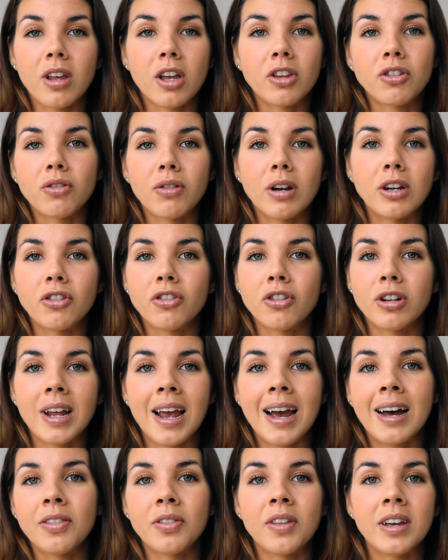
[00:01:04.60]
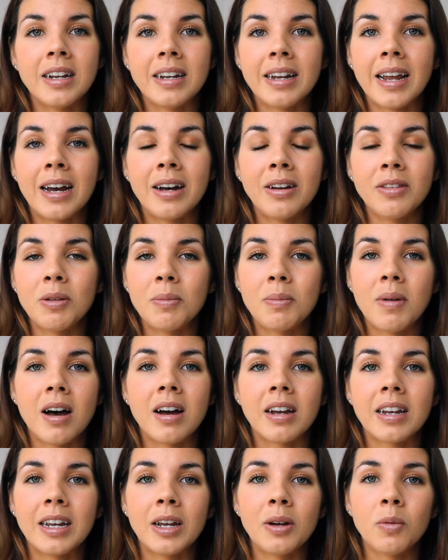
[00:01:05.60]
saturation out there now in the
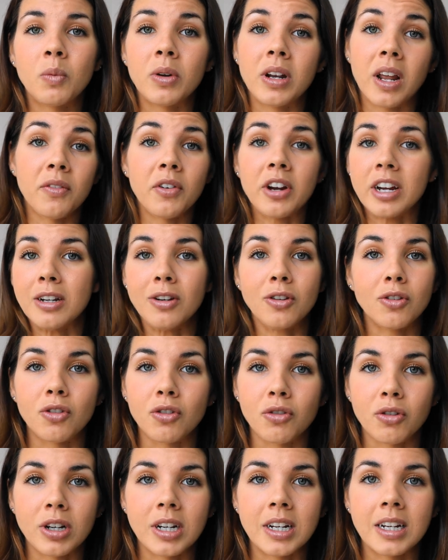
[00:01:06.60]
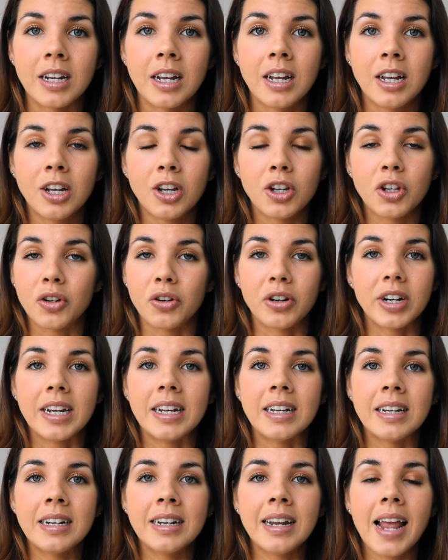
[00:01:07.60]
market, whatever industry you're
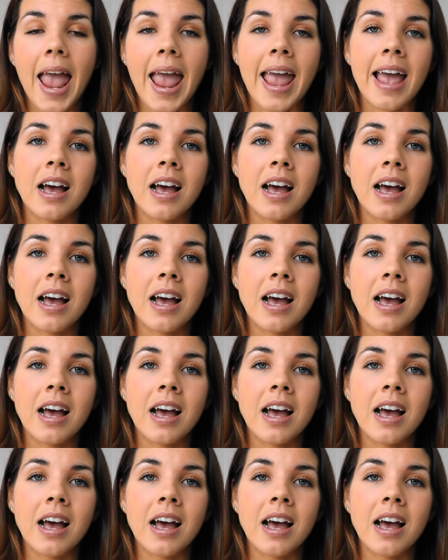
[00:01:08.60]
in.